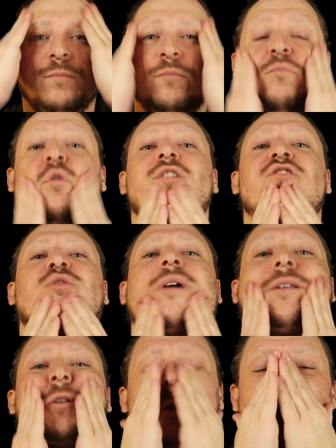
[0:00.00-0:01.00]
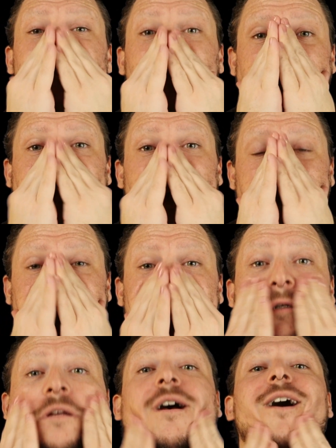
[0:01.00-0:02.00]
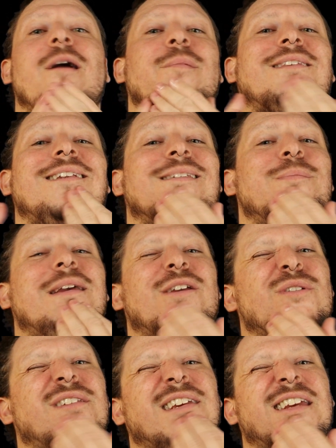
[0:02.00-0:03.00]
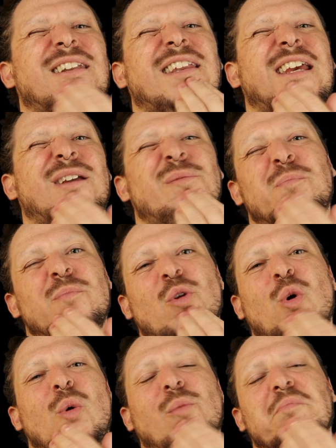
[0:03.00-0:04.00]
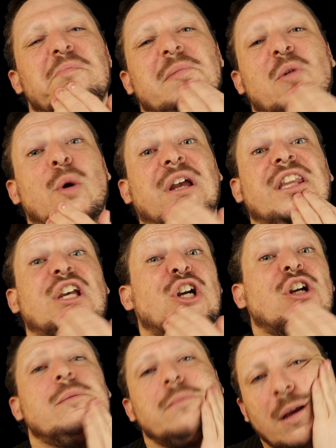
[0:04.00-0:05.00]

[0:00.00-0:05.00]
moisturizer is usually best because it doesn't make your skin like oilier.